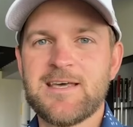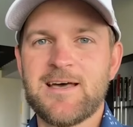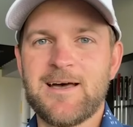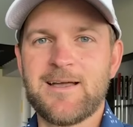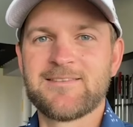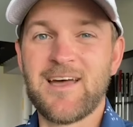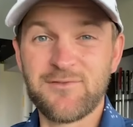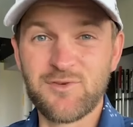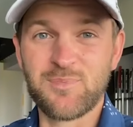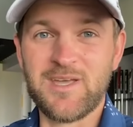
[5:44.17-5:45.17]
Uh,
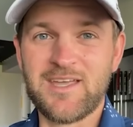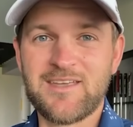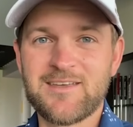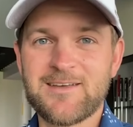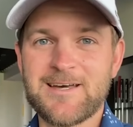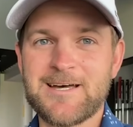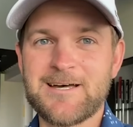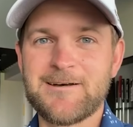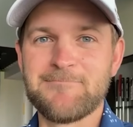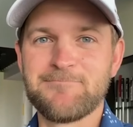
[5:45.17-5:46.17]
tough to pick.
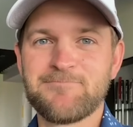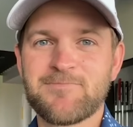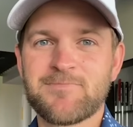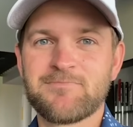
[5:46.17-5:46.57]
Um,